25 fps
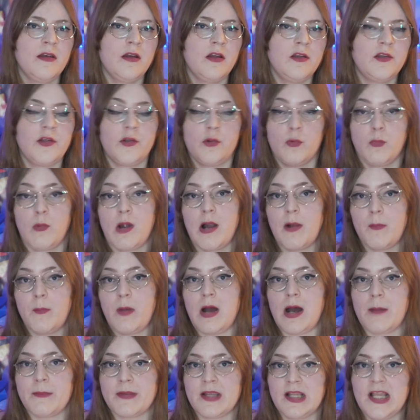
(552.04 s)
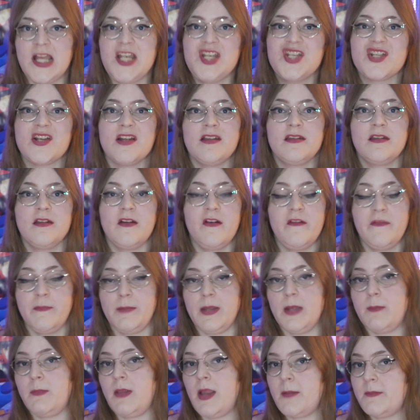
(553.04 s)
to the wild populations of
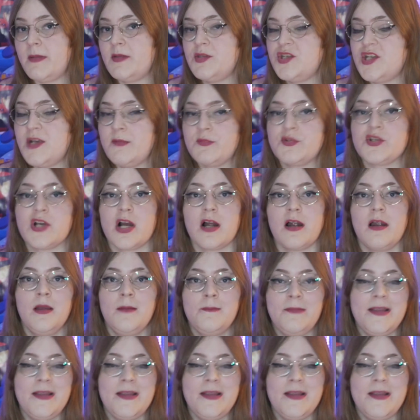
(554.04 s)
Piplup and Chimchar?